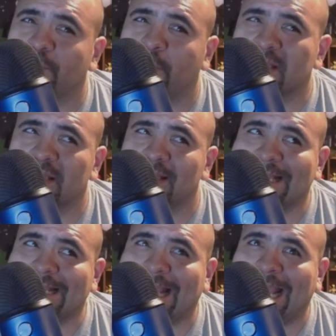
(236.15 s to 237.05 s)

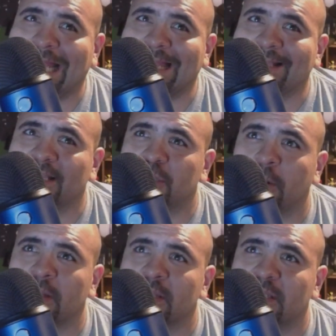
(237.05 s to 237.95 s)
wrestling, and they
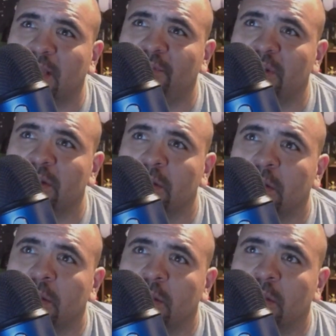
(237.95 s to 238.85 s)
start at 7.
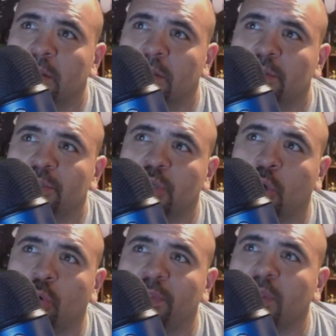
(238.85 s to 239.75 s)

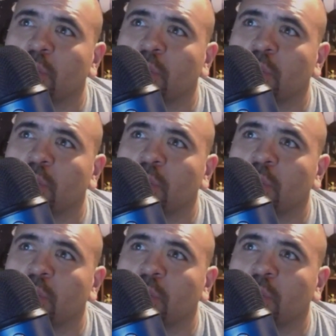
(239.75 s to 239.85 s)
So the